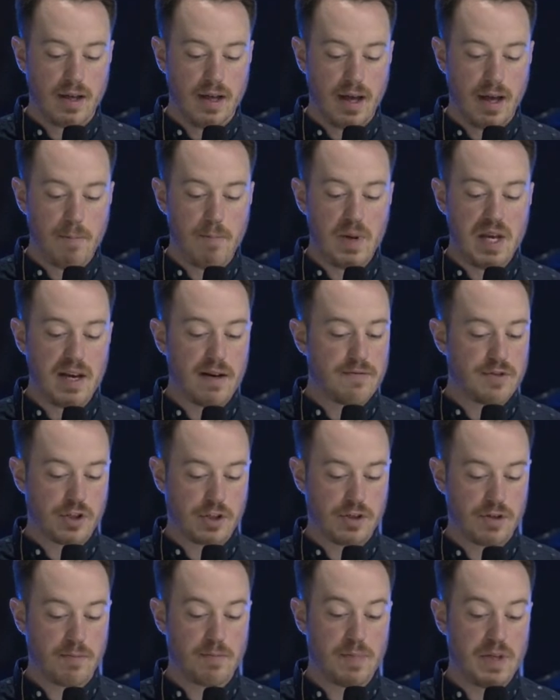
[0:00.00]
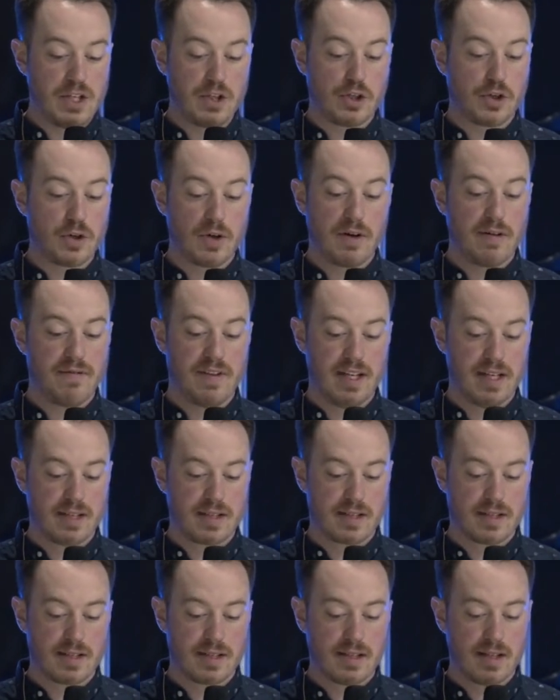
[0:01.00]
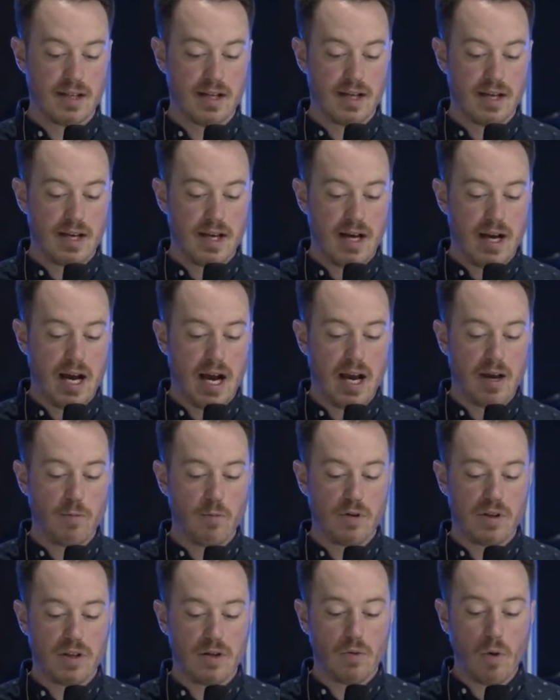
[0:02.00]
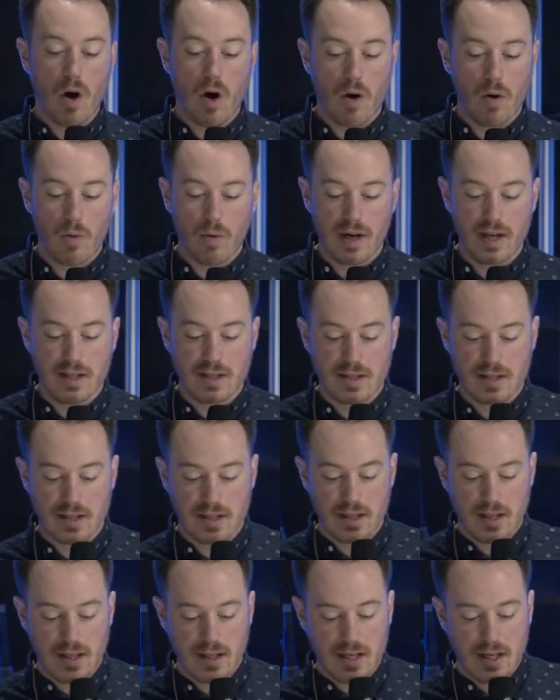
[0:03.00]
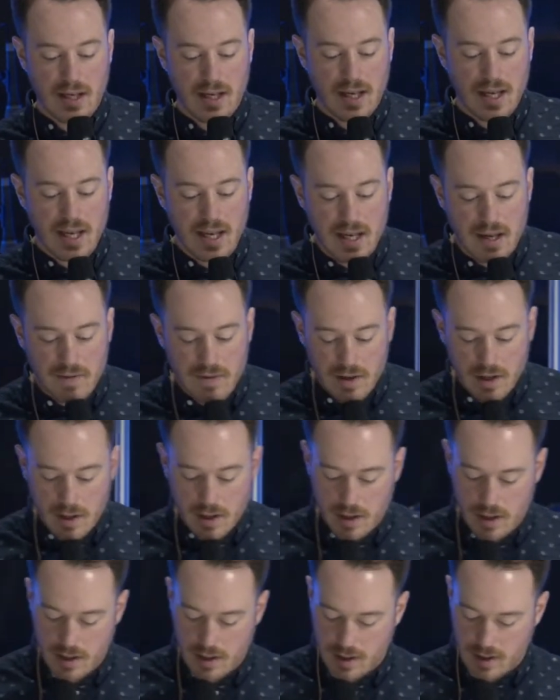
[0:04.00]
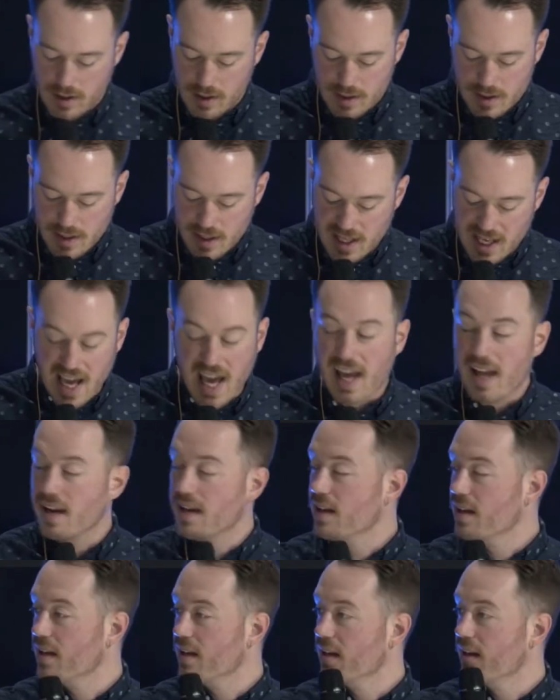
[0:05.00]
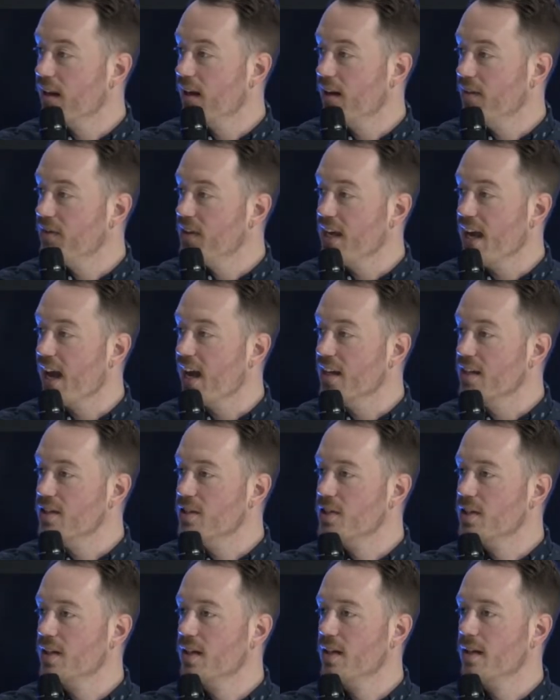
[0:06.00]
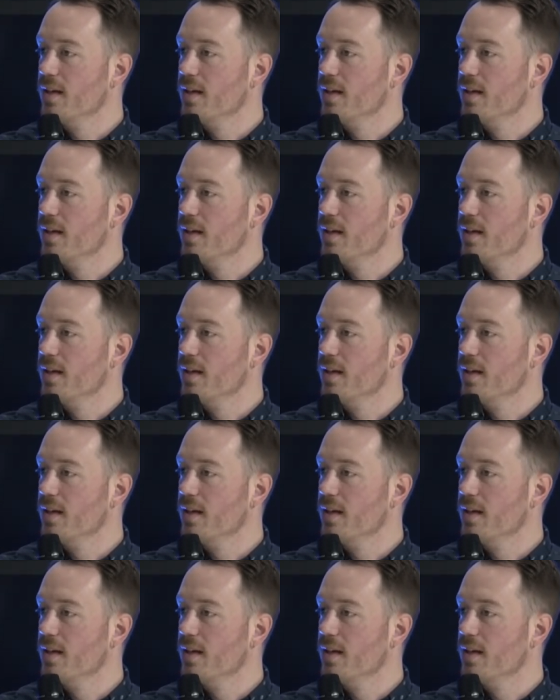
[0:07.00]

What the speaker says: And be sure of this, I am with you always, even to the end of the age.